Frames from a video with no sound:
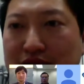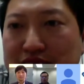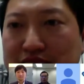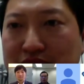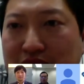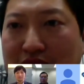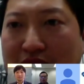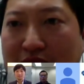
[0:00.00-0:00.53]

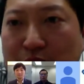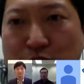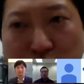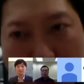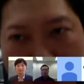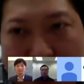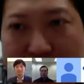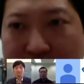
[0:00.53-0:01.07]

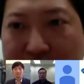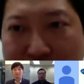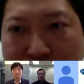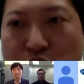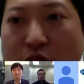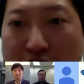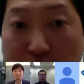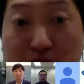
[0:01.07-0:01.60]
I
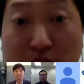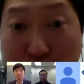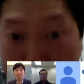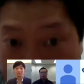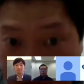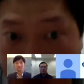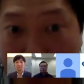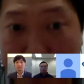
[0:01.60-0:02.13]
would say,
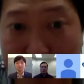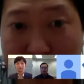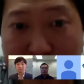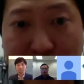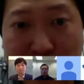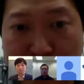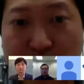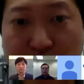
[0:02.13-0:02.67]
is quite
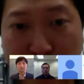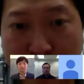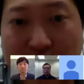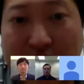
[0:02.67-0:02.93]
personal.